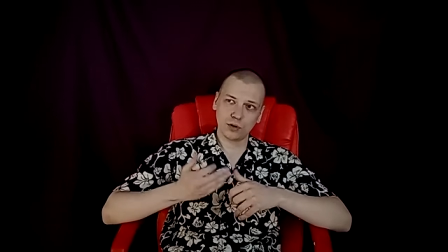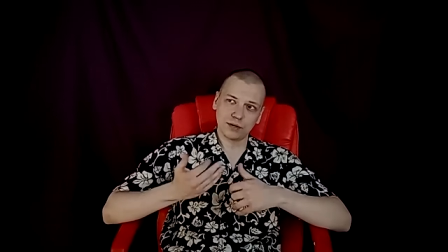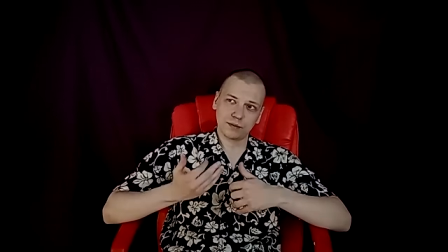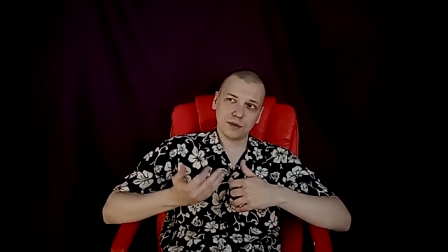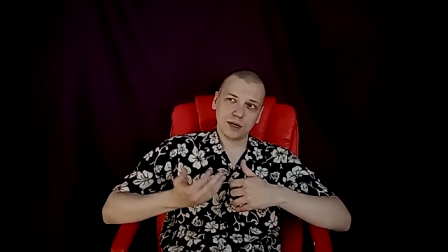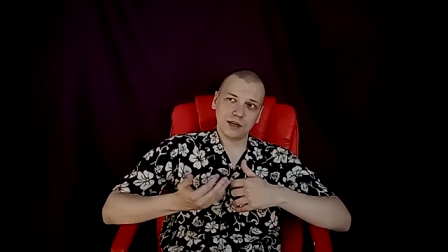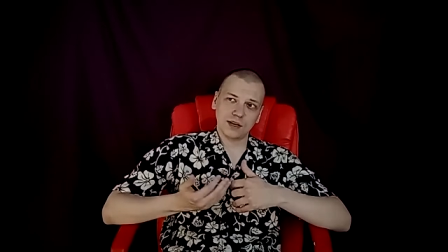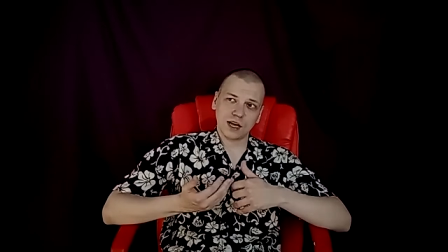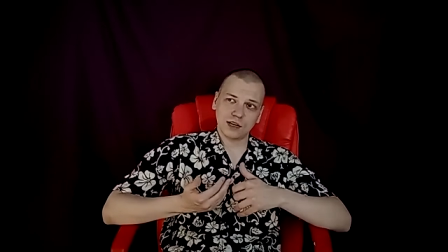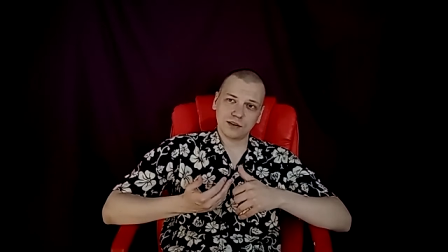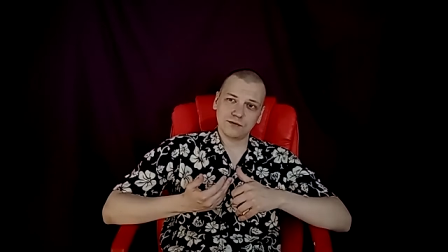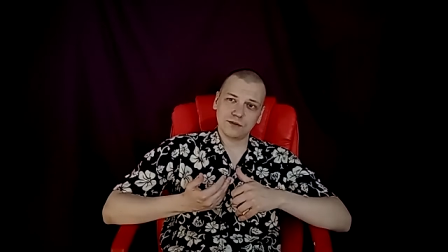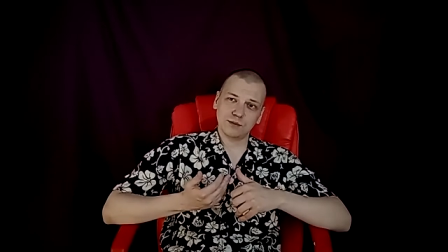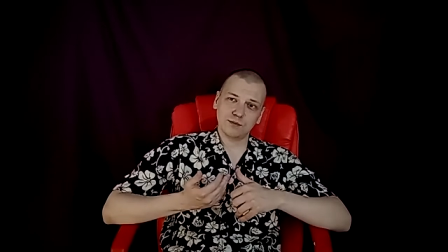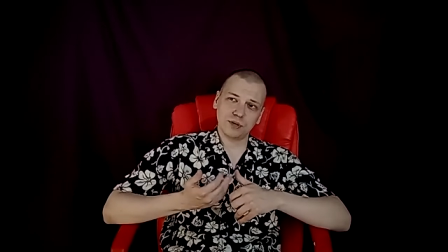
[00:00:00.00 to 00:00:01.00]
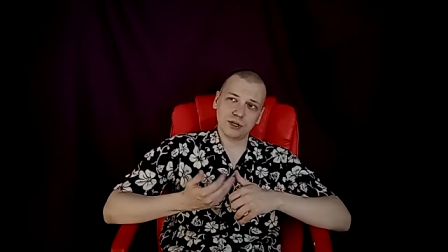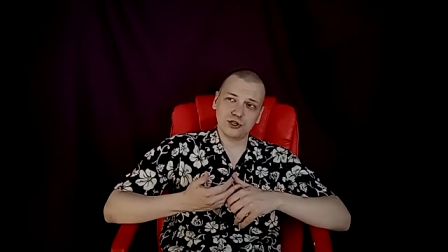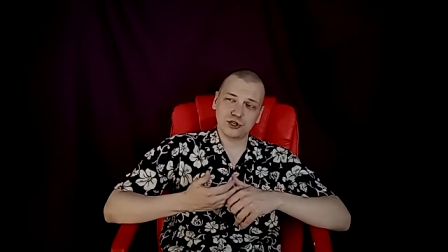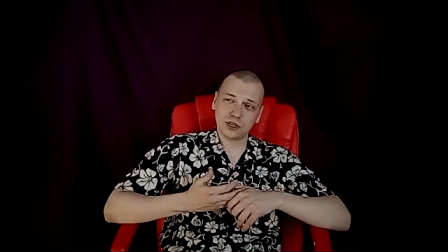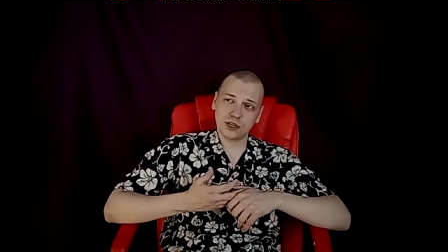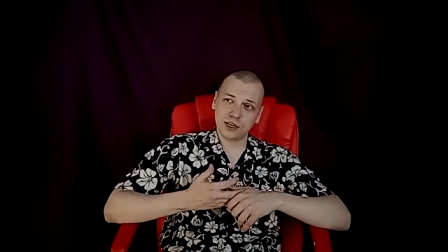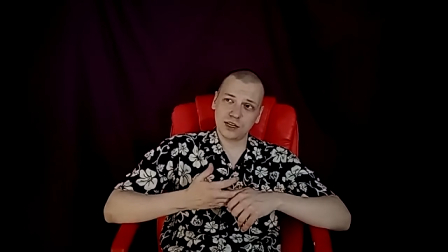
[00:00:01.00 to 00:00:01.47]
or it may not even
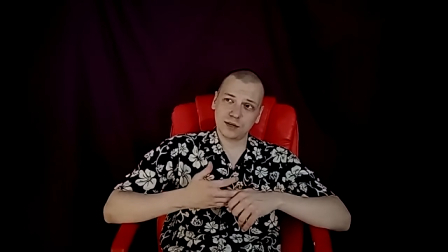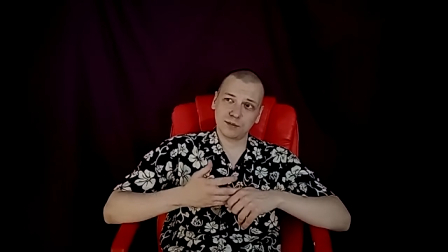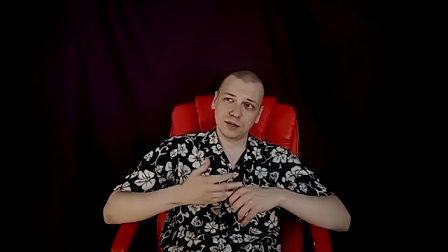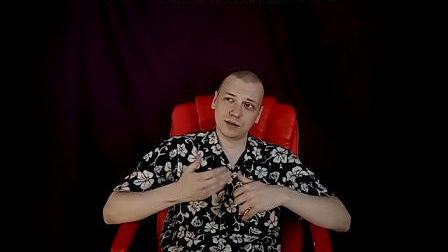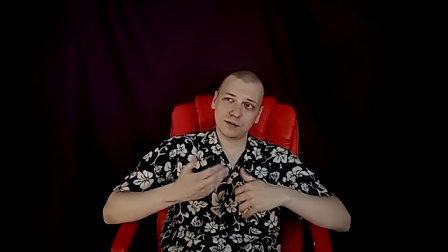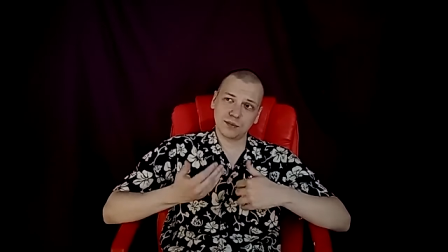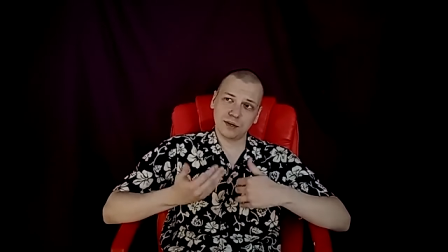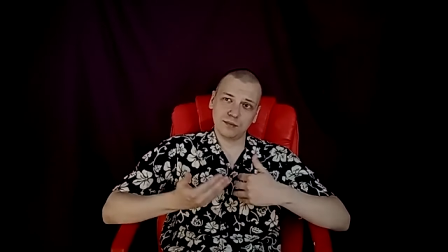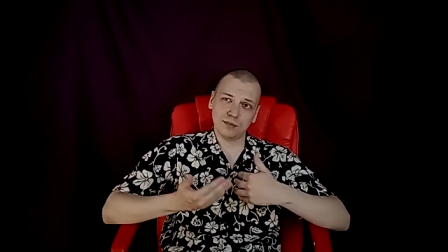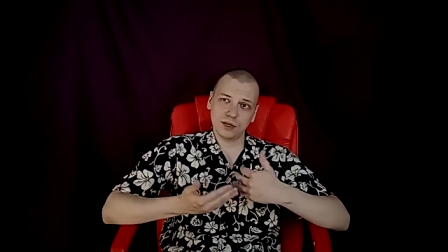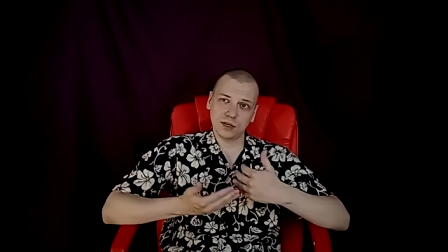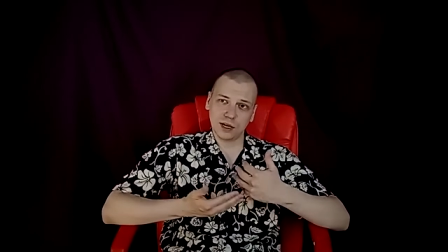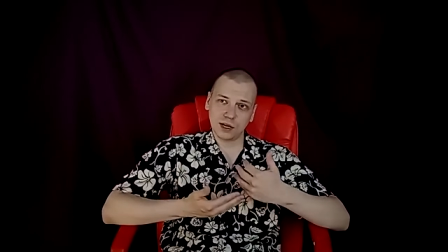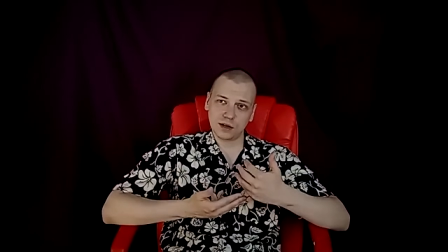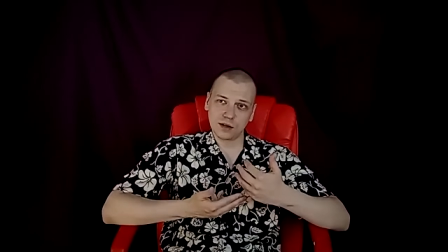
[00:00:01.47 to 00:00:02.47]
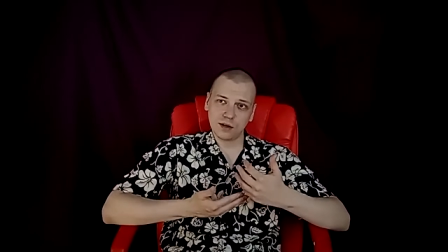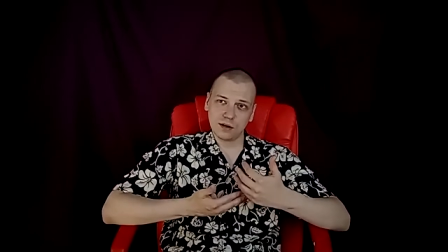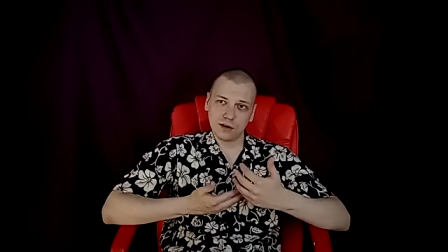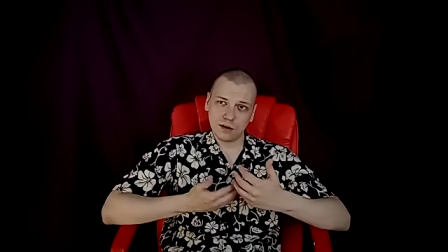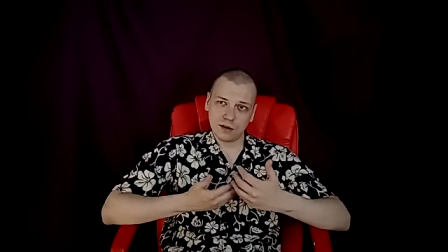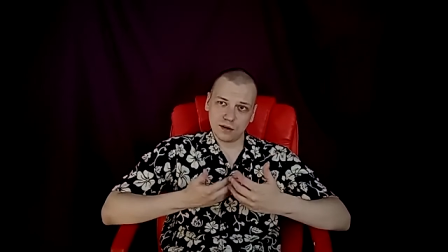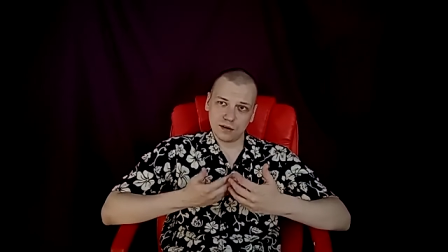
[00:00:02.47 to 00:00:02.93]
be genetic, but it may be like
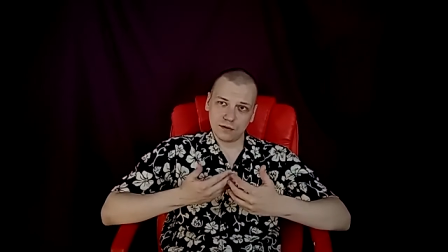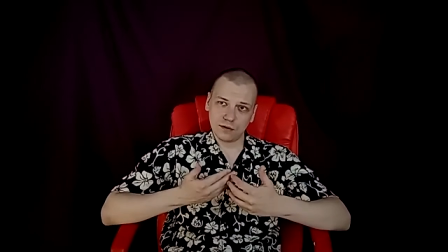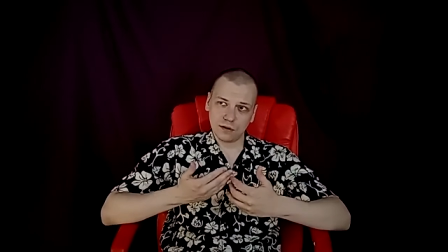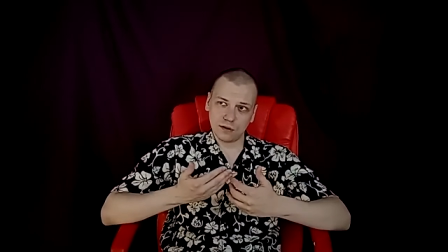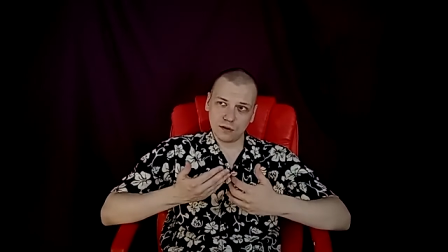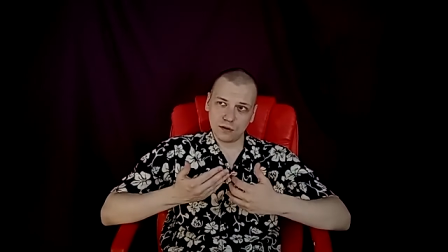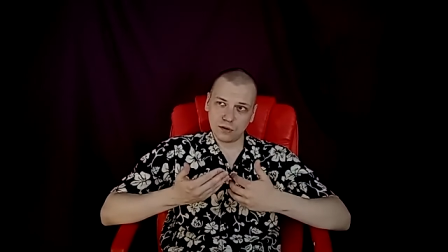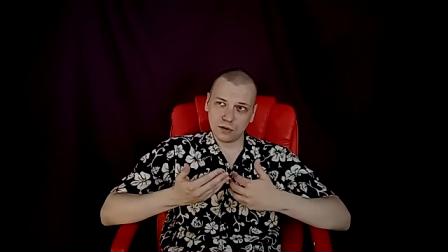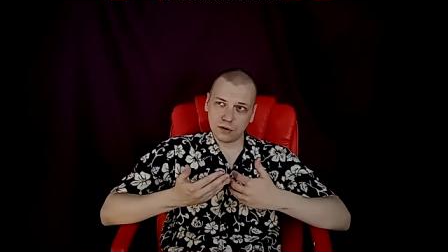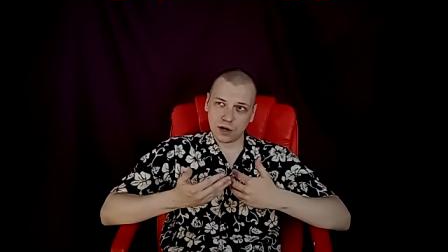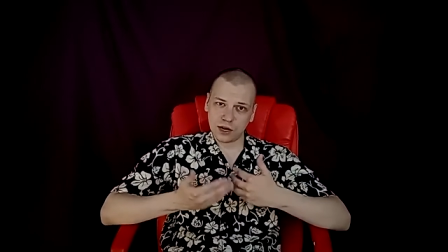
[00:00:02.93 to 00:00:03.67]
uh,